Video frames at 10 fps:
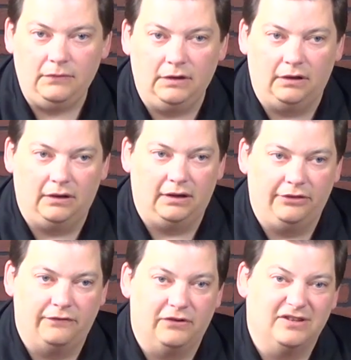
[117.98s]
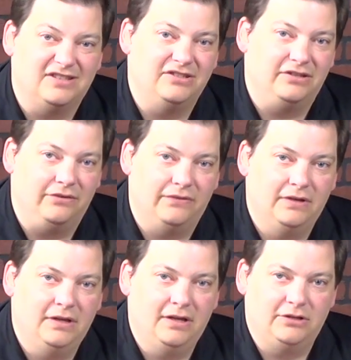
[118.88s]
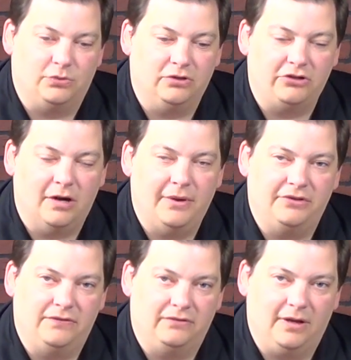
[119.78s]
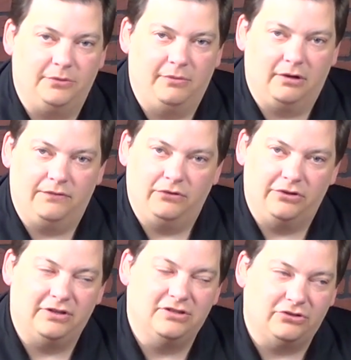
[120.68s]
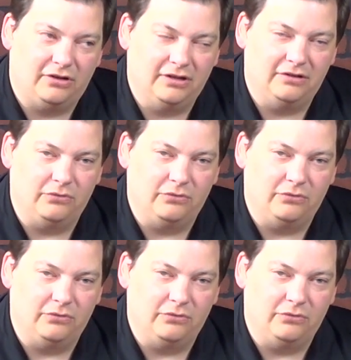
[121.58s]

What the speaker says: They're very sensitive. So we're going to talk about the different types of microphones. Let's get started.